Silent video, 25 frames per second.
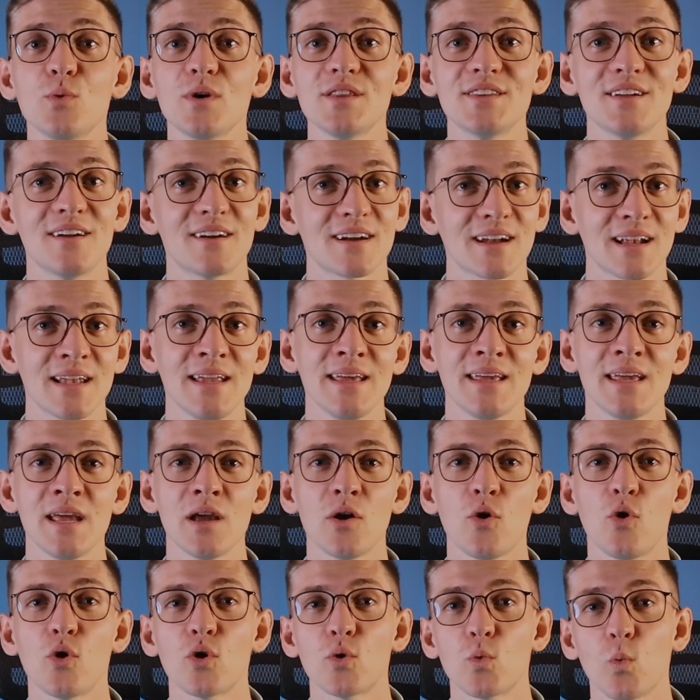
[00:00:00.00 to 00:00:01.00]
what they are clicking
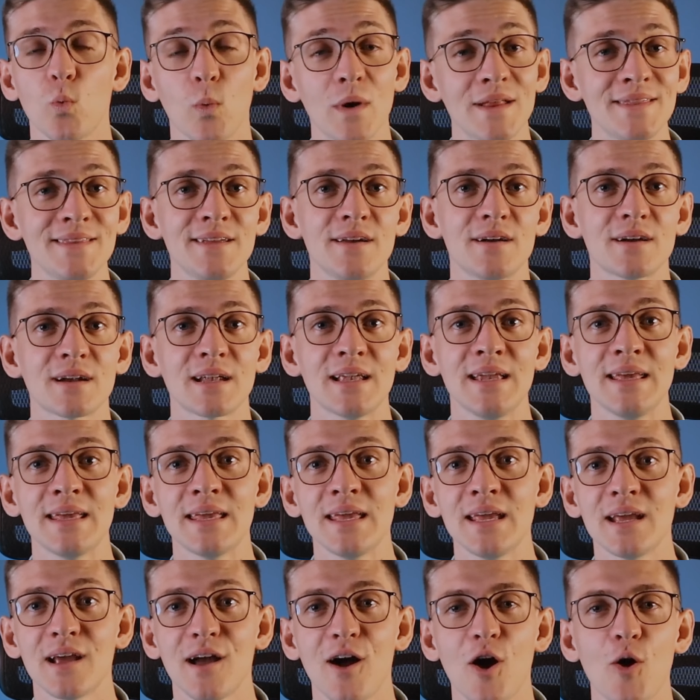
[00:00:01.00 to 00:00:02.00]
on, when they are
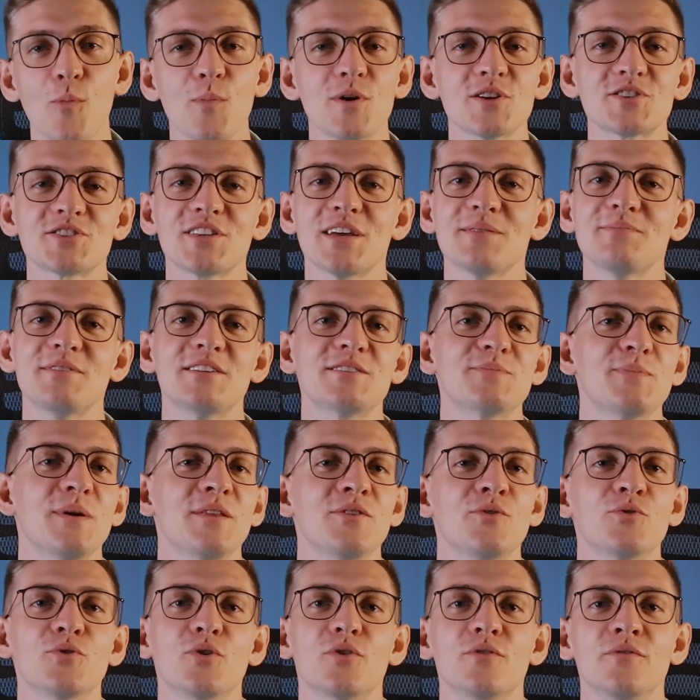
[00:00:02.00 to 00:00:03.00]
clicking, how much time they
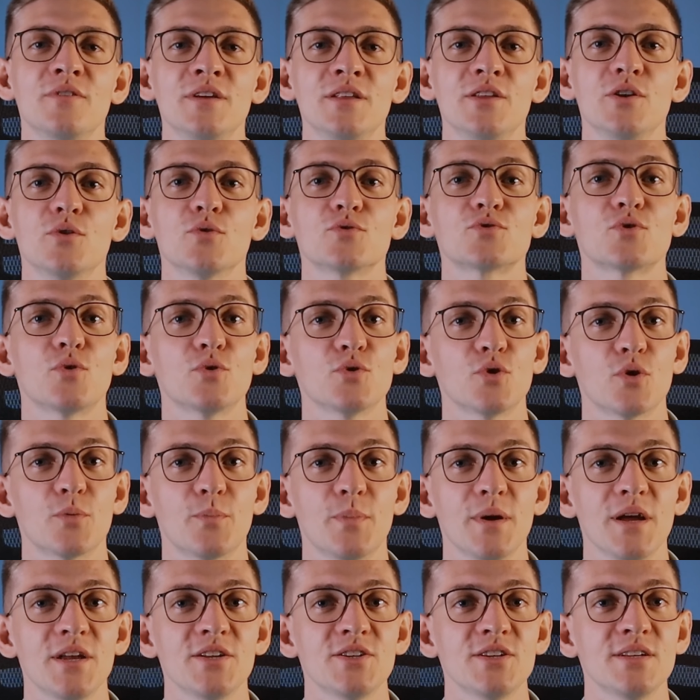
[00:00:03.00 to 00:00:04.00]
spend on your videos, on your
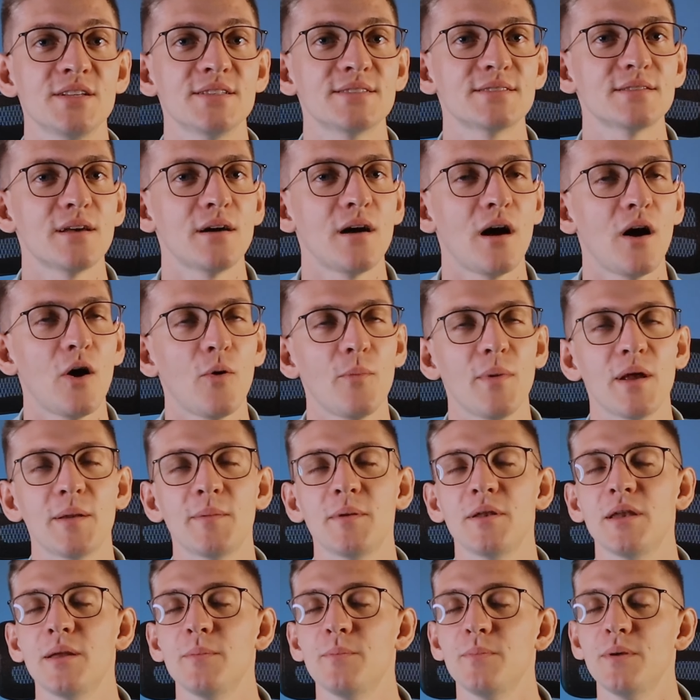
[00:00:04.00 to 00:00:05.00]
pages, how
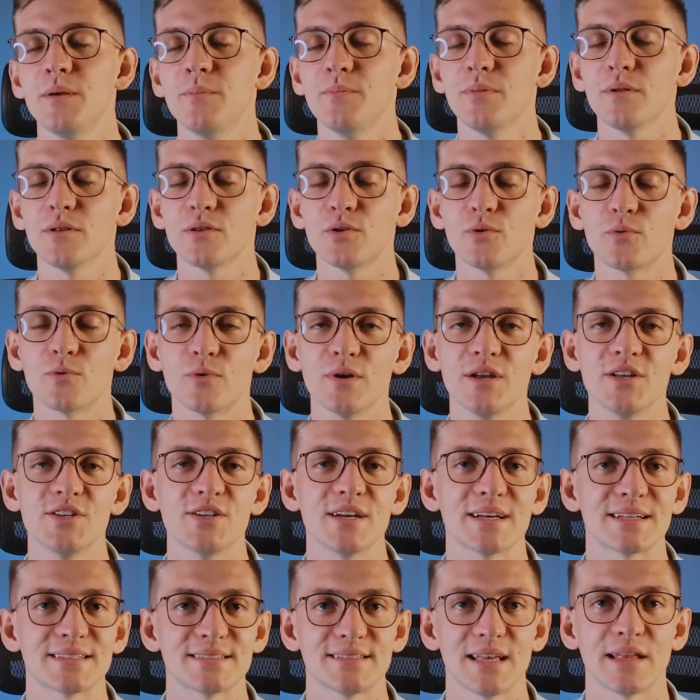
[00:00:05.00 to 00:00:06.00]
many people you reach,
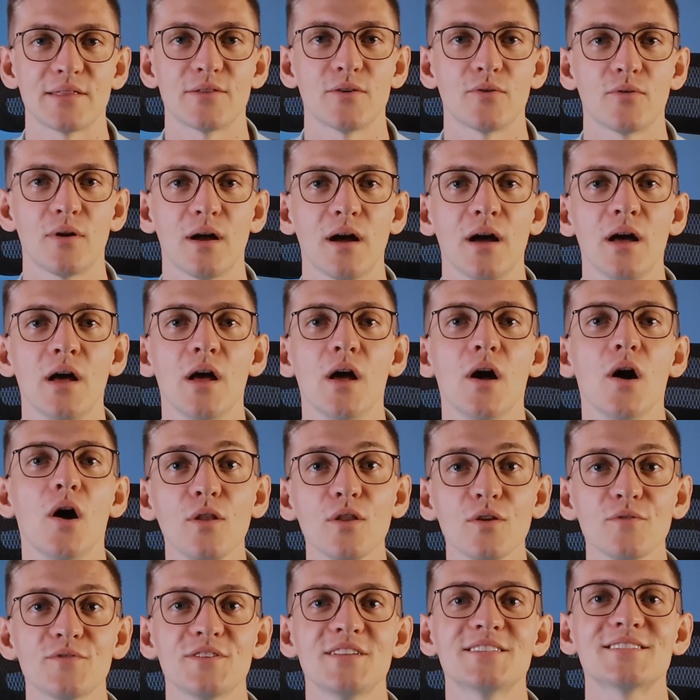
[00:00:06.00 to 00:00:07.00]
etc.
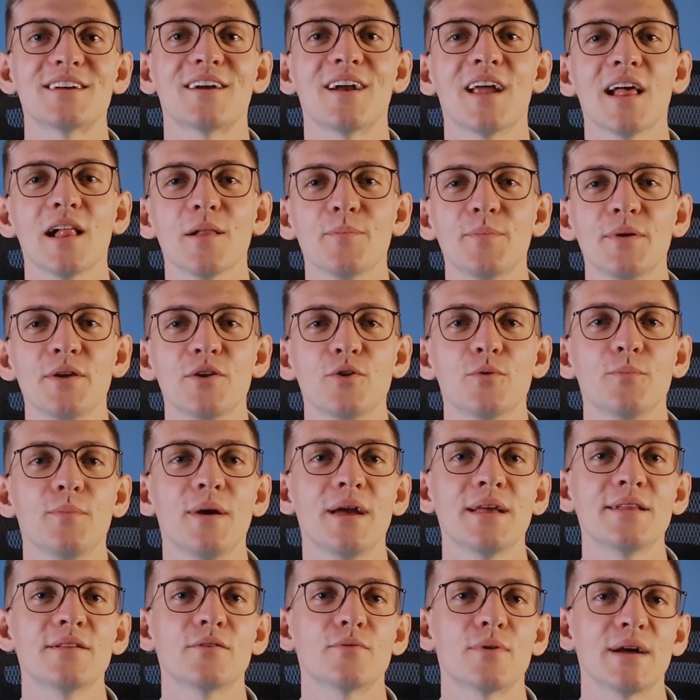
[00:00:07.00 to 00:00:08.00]
All of these are helping you
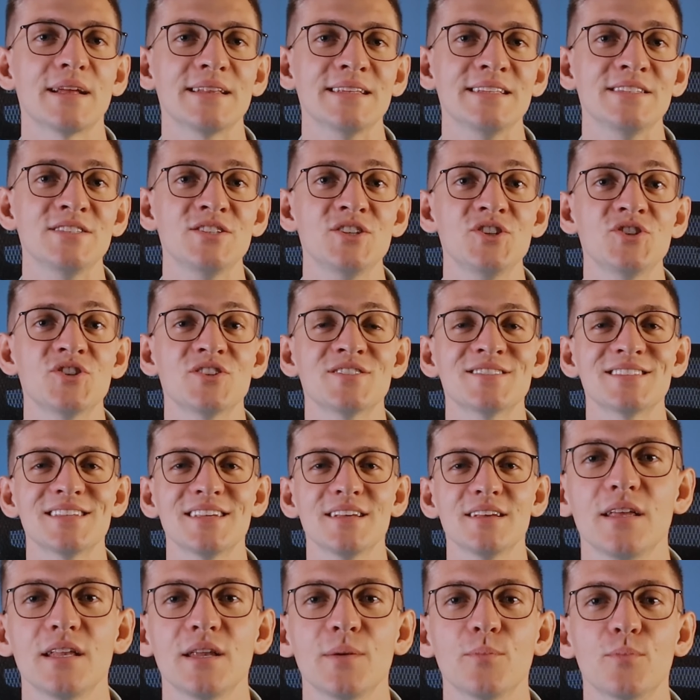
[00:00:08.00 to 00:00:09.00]
make the right decisions
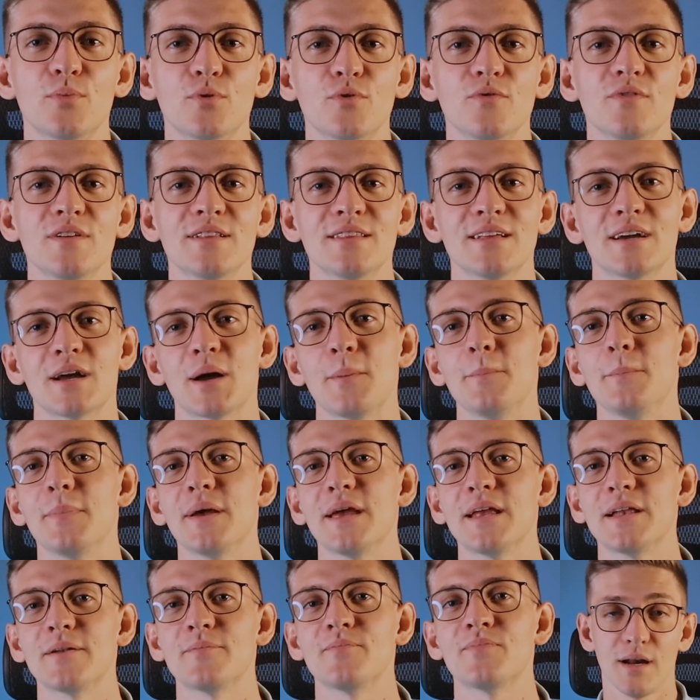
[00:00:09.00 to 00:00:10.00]
in improving the
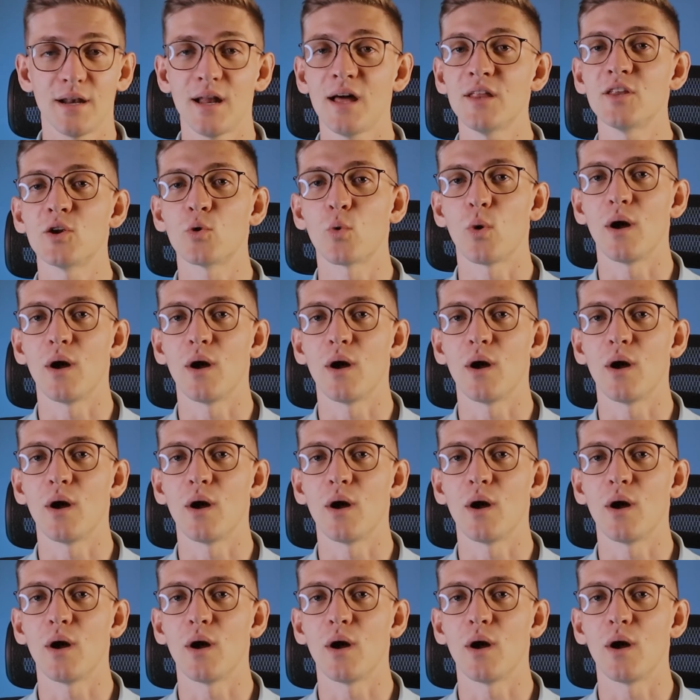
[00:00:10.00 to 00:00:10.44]
campaign. Another